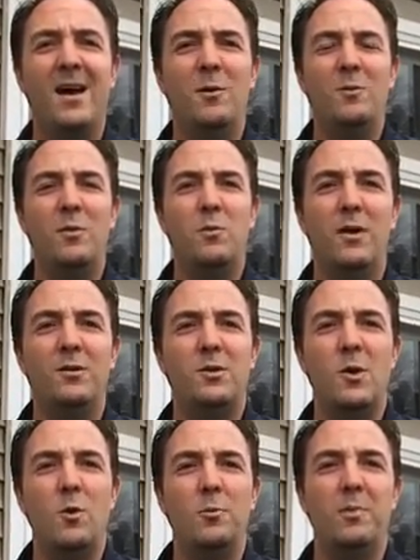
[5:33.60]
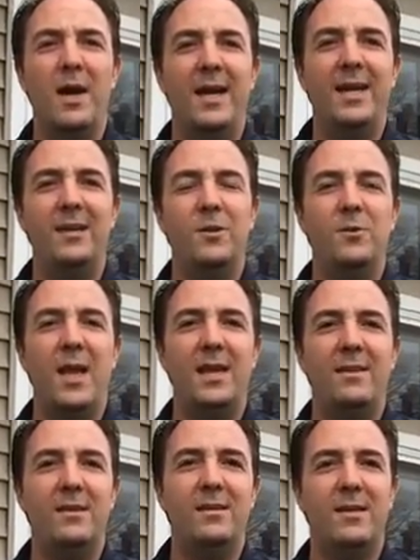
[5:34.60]
with one stone by
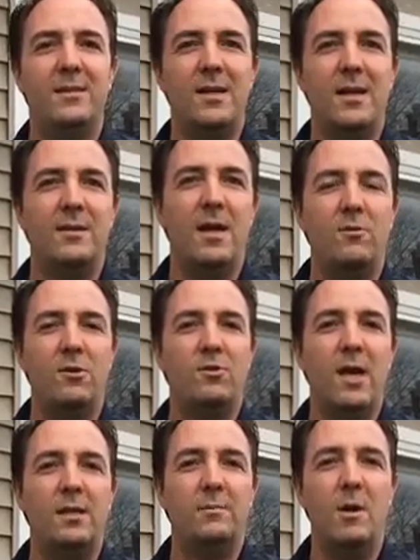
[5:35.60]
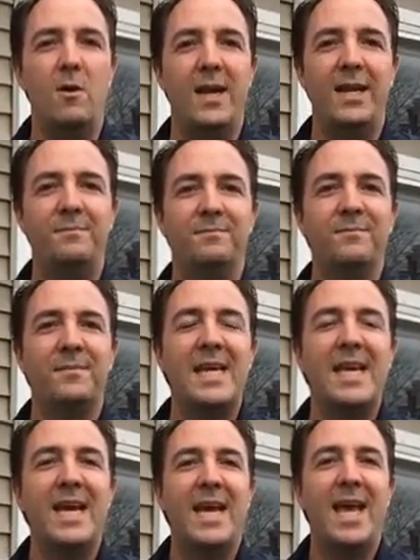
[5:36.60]
creating this cassette-style retractable awning.
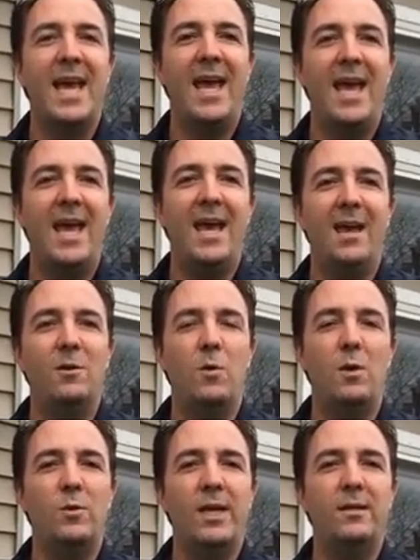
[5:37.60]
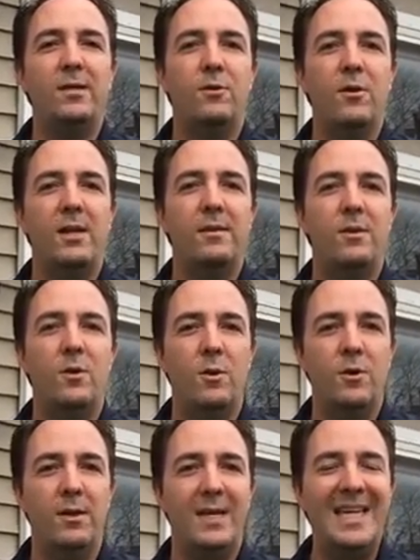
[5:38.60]
And when we integrated the
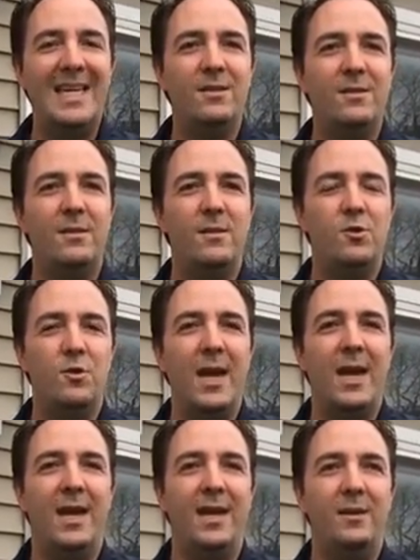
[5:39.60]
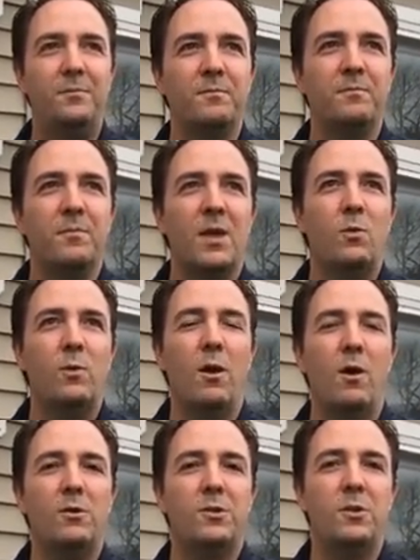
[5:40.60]
hood into the tray, we
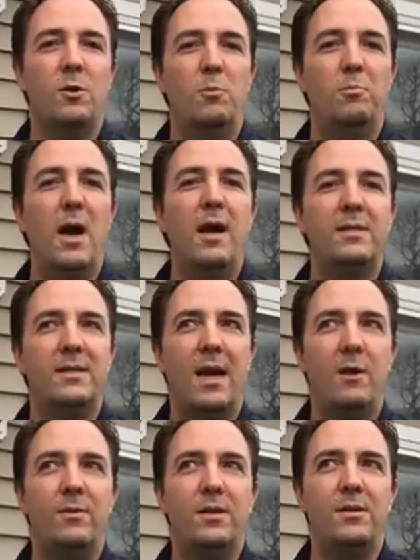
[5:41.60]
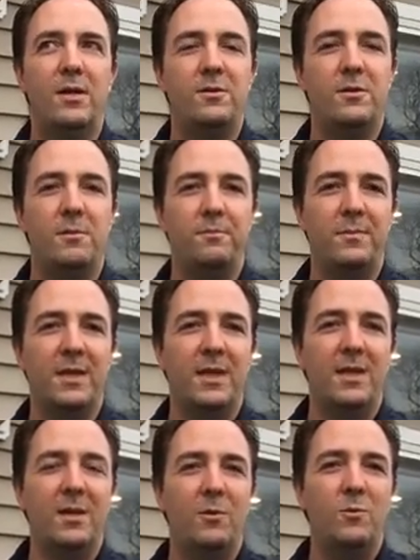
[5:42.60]
also boxed out the system.
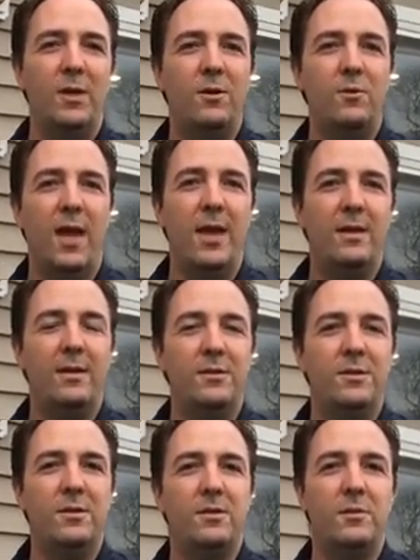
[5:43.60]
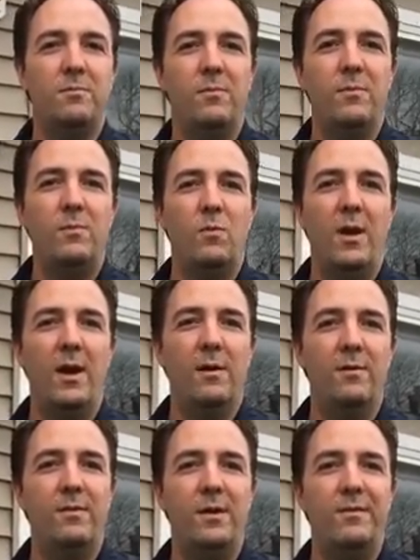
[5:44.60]
We created a system
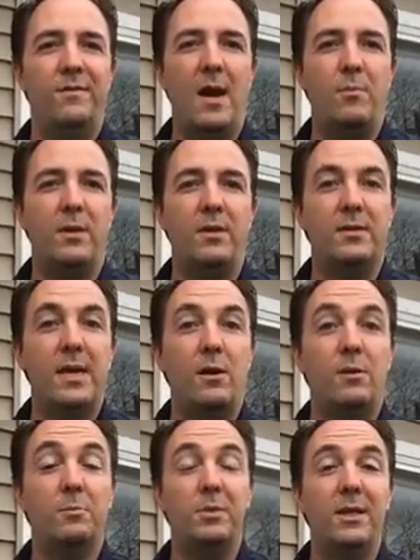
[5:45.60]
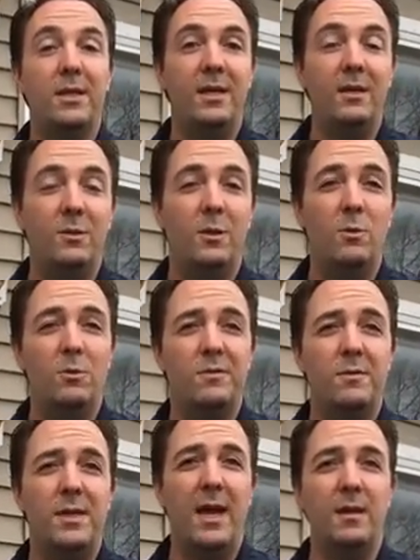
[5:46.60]
where the fabric is now completely enclosed
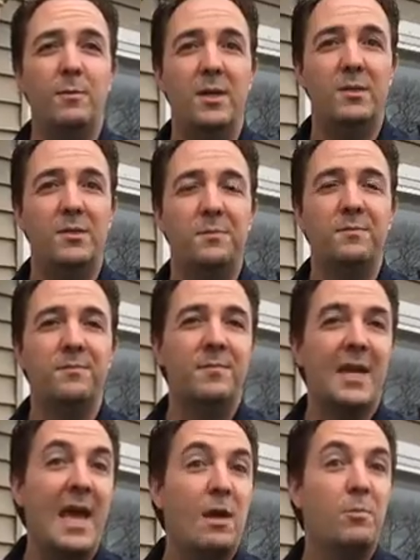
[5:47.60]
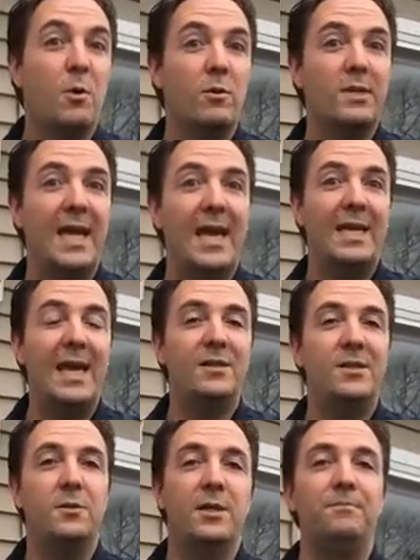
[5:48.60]
from the elements and birds can't get
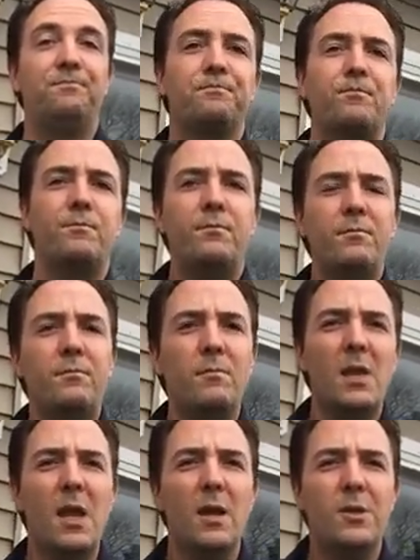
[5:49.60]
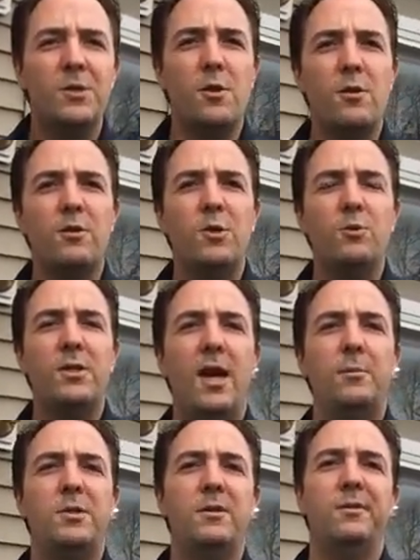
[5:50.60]
to it. So there are two
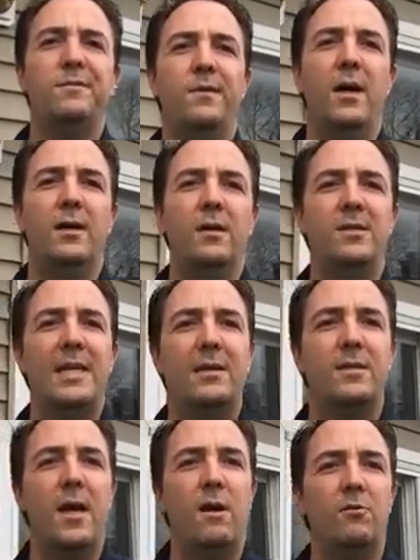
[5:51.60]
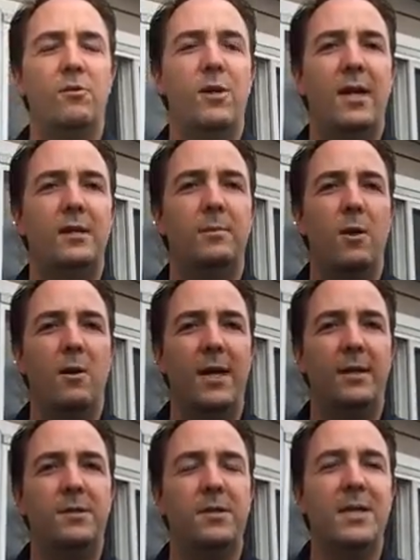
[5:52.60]
types of cassette-style retractable
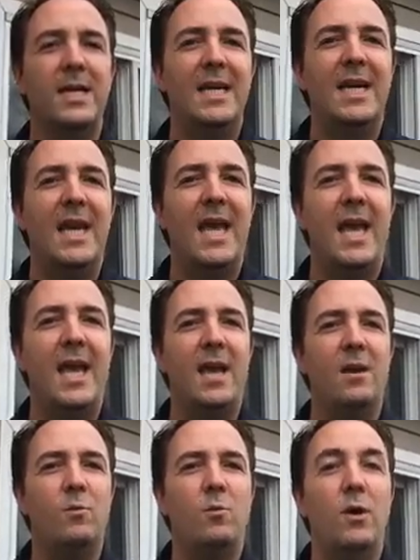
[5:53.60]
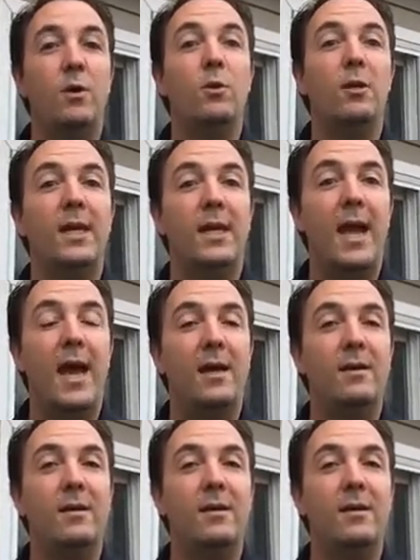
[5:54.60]
awnings, and what you're looking at